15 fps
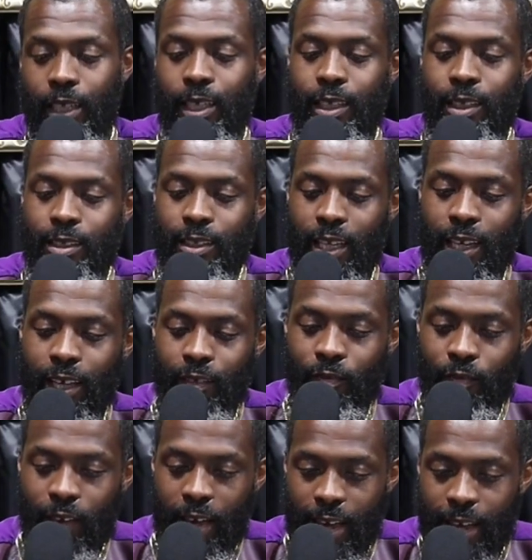Stand
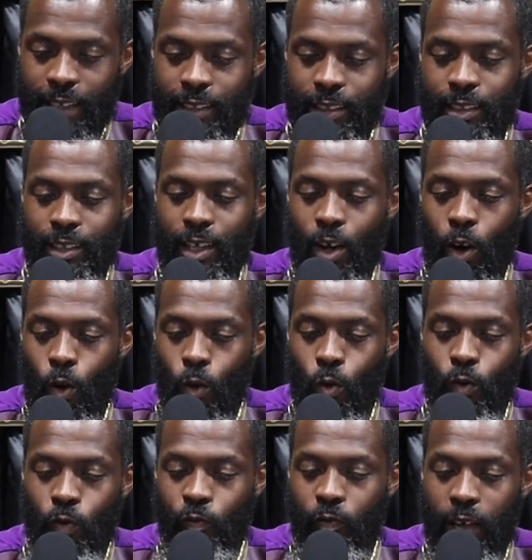fast.
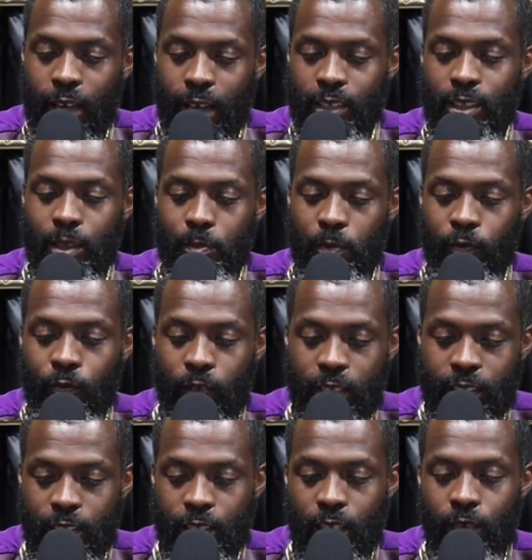Hold fast the
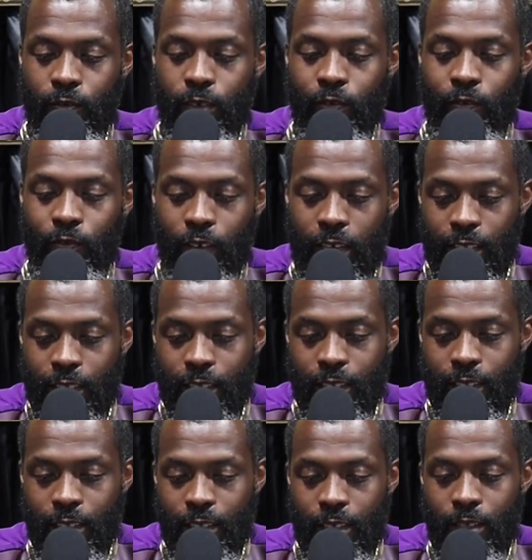profession of your faith.
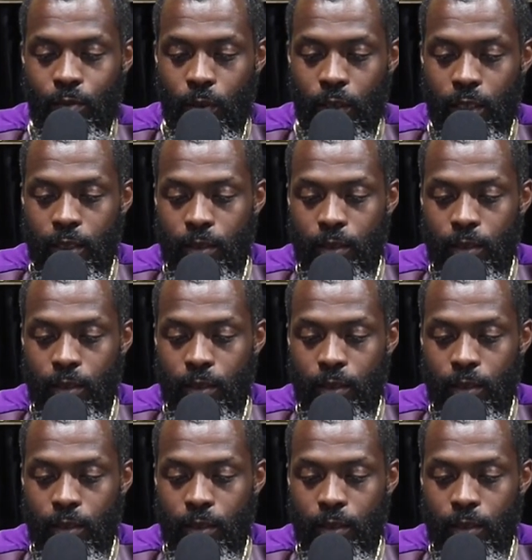Read.